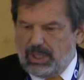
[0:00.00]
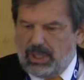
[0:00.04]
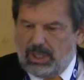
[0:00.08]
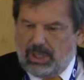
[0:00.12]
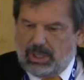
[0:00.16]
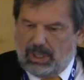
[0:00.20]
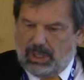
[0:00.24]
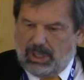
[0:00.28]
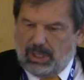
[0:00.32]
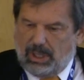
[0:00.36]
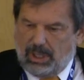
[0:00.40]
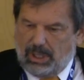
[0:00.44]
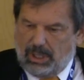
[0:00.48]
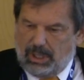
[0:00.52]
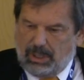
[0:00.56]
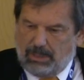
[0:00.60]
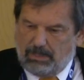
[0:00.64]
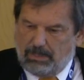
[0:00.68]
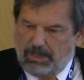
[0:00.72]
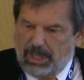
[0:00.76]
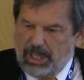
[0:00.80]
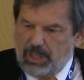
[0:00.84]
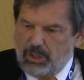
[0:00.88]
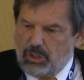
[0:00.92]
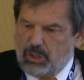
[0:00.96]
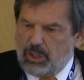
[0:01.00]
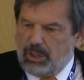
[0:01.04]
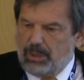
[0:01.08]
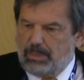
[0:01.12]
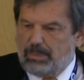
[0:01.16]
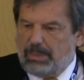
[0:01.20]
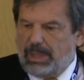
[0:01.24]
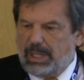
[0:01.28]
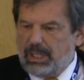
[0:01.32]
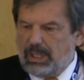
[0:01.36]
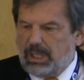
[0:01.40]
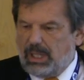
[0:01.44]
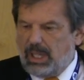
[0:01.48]
mentioned
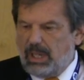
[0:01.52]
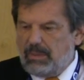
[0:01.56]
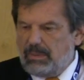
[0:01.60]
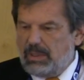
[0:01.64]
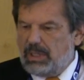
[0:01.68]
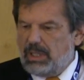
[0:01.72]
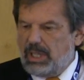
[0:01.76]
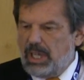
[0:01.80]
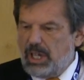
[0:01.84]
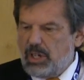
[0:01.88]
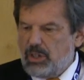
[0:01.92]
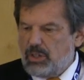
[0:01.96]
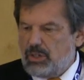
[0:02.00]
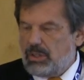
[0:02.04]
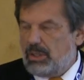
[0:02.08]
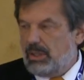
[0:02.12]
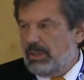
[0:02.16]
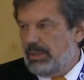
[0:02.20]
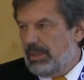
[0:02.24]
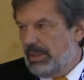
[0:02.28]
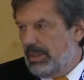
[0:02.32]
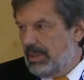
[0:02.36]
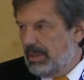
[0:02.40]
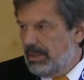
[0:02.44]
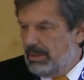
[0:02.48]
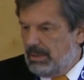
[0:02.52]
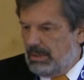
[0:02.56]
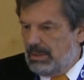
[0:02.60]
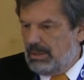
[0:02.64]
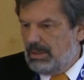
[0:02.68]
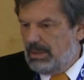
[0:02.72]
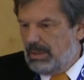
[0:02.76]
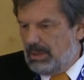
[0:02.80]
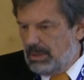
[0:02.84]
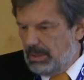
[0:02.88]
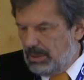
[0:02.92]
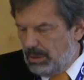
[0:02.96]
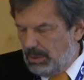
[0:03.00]
by Kevin Ashton
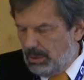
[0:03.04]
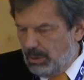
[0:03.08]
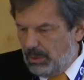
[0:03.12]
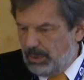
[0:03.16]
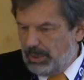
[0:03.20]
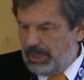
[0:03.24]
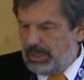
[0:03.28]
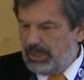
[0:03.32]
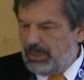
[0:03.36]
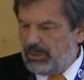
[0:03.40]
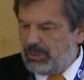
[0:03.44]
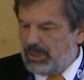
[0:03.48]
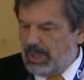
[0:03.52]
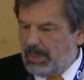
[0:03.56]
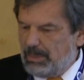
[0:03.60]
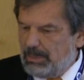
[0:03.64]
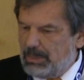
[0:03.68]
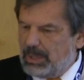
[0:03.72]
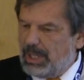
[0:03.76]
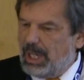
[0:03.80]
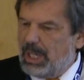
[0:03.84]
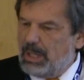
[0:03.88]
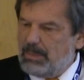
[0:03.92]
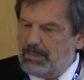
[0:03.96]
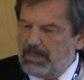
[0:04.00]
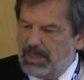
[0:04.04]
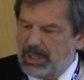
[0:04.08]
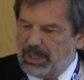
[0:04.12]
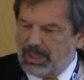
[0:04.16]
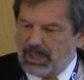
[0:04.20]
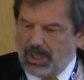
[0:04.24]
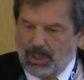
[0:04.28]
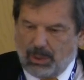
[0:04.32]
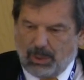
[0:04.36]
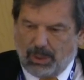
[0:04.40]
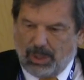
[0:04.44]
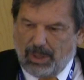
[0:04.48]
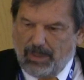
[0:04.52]
already some time
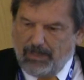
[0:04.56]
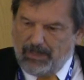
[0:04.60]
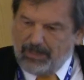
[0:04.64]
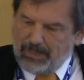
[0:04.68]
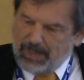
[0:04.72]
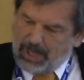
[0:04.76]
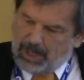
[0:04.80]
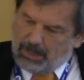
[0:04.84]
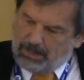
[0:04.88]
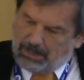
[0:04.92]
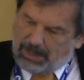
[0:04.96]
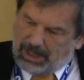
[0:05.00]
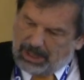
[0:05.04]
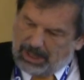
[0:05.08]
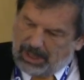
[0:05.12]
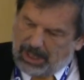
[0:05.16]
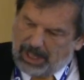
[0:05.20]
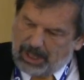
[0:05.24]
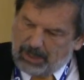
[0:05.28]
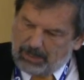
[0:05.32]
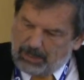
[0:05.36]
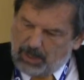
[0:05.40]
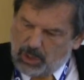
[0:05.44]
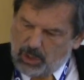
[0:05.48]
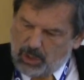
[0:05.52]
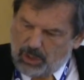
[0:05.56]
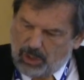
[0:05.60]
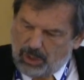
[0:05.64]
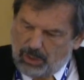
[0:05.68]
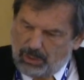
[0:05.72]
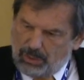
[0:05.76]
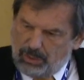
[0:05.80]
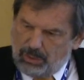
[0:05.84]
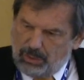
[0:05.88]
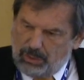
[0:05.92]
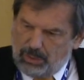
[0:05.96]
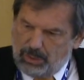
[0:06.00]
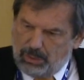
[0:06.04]
ago. But let me show
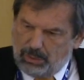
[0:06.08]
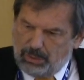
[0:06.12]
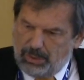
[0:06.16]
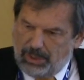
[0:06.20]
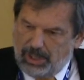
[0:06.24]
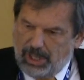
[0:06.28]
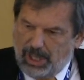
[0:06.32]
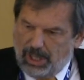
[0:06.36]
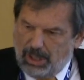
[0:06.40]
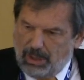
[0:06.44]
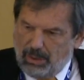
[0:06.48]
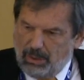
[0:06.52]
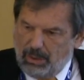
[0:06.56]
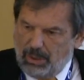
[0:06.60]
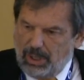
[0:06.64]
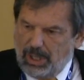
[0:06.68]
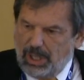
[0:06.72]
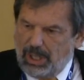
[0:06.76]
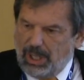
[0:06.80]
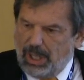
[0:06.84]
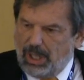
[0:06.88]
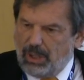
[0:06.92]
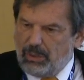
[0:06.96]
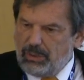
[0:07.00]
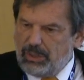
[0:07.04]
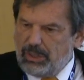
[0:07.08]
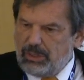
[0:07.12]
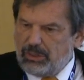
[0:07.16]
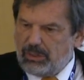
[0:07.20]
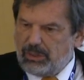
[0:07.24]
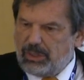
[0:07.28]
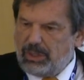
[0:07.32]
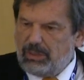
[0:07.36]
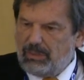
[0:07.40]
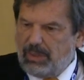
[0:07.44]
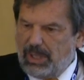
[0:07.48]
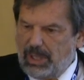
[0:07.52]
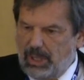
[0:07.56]
you now how this
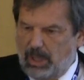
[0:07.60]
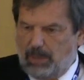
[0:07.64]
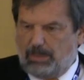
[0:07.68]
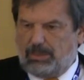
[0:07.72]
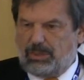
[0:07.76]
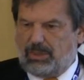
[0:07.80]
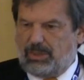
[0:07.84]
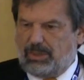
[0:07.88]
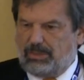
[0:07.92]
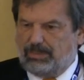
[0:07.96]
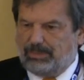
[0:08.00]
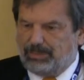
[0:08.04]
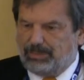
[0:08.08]
develops.